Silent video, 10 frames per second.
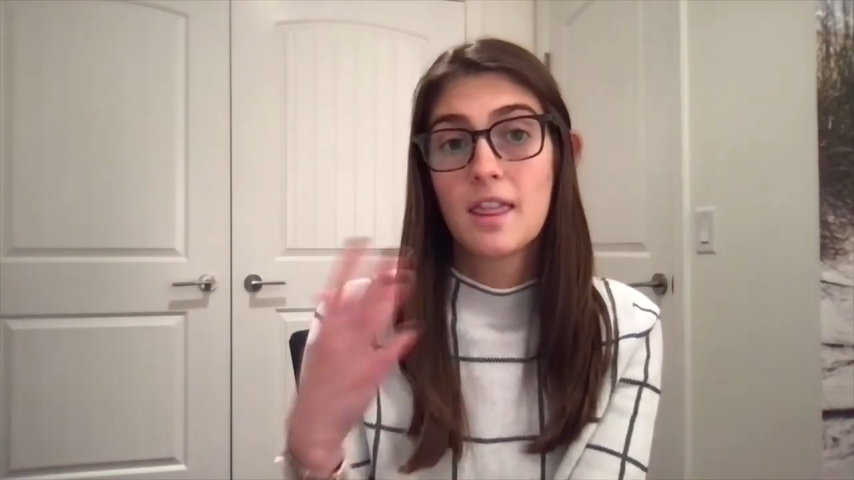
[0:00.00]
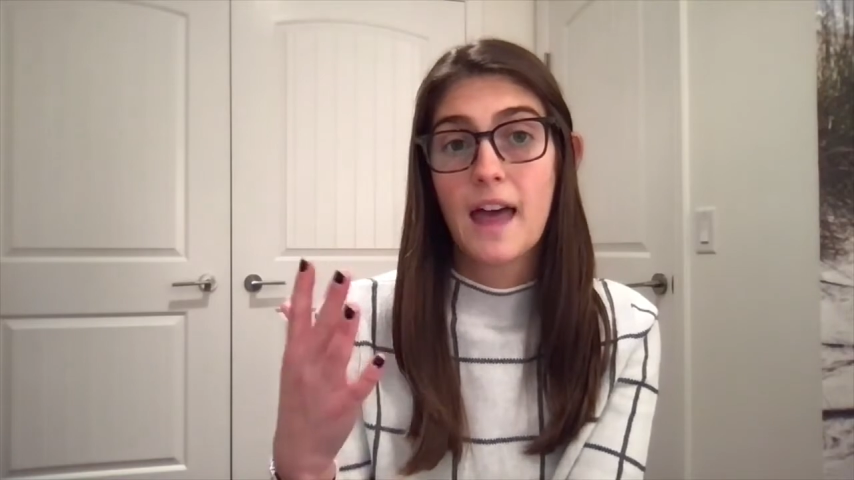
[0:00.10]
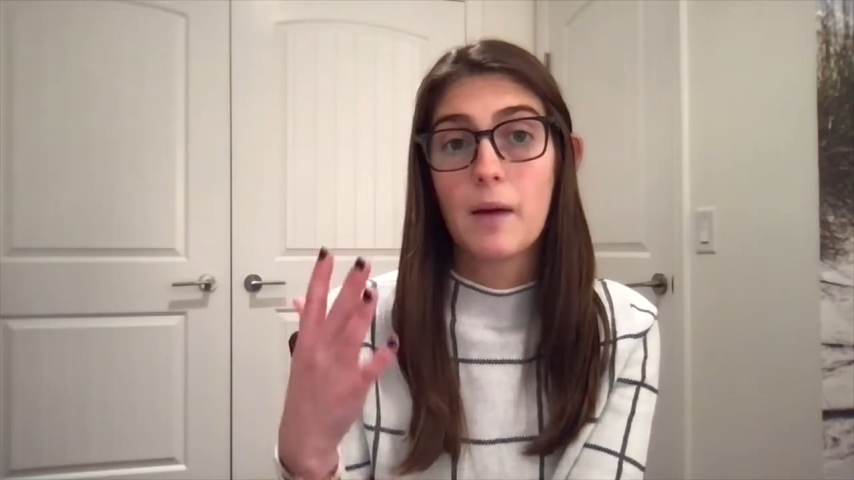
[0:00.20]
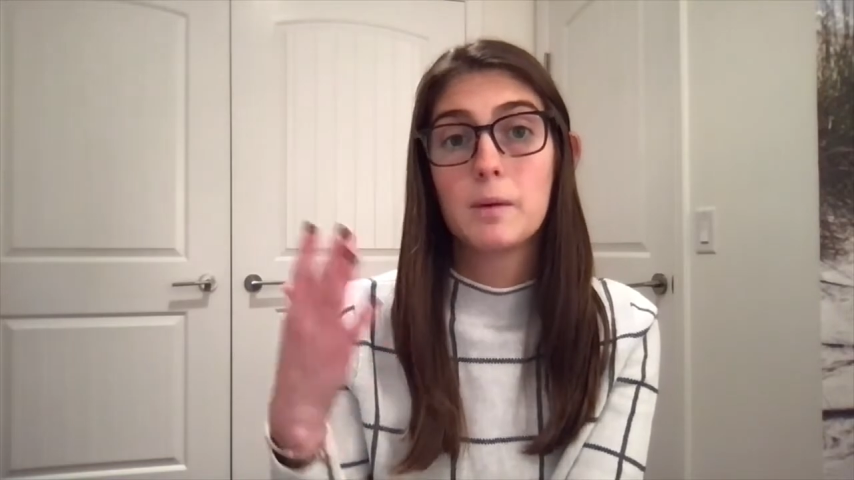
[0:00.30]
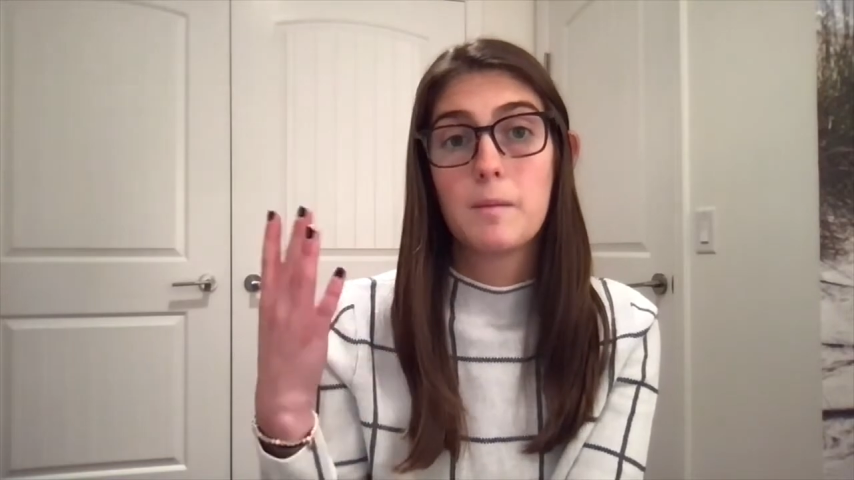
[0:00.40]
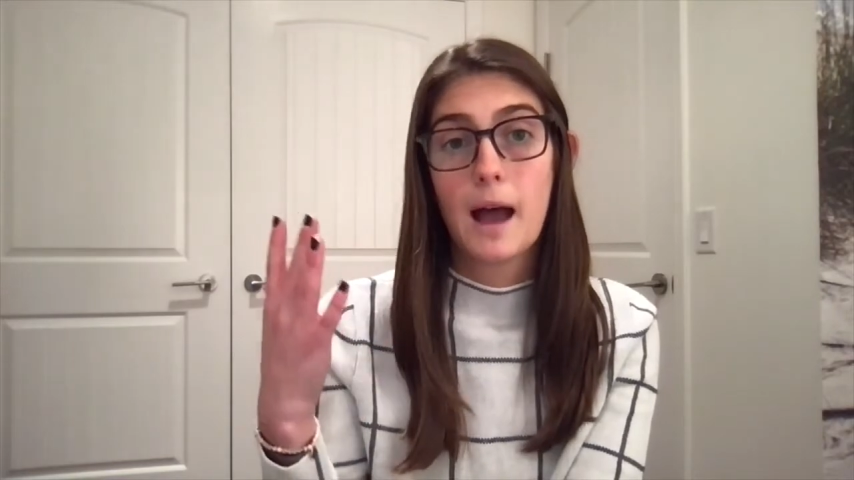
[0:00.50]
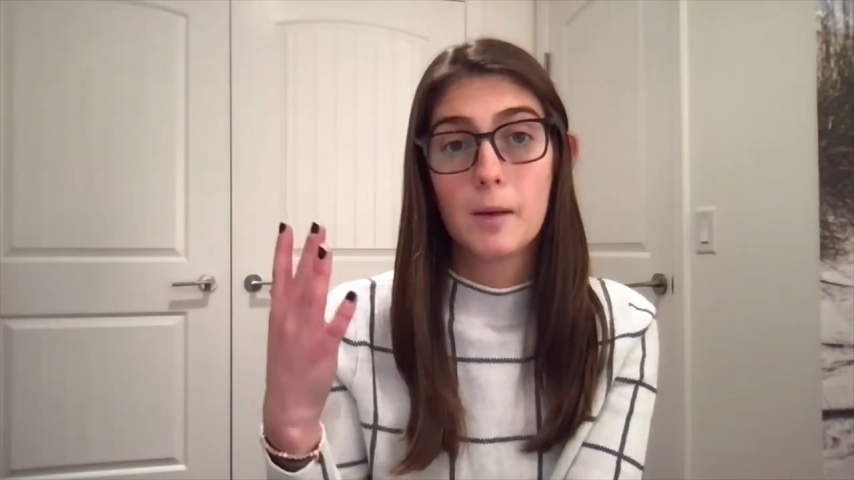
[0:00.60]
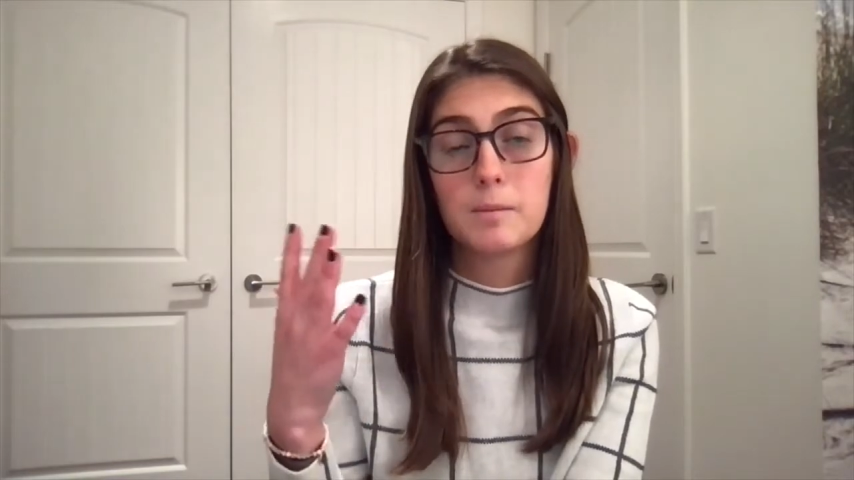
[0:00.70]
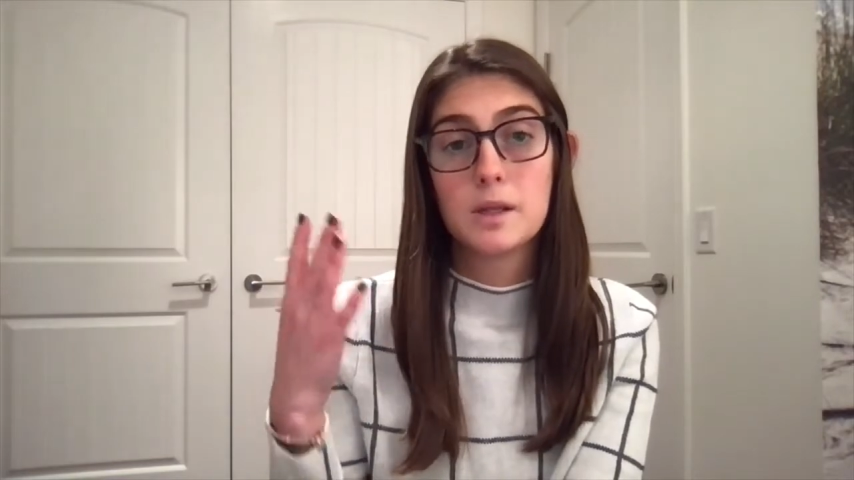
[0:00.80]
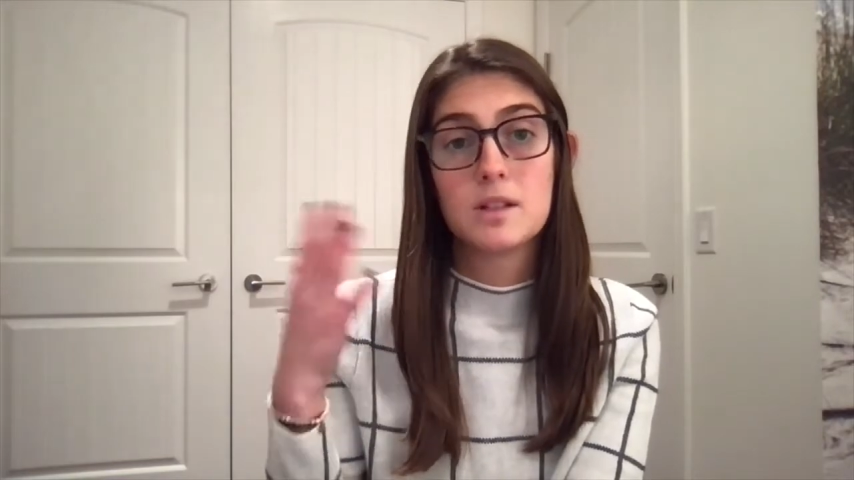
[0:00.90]
that would
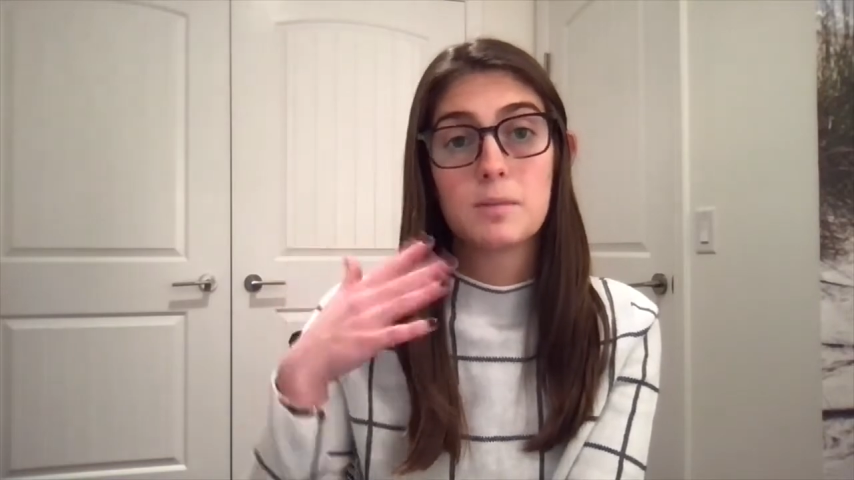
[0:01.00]
help you to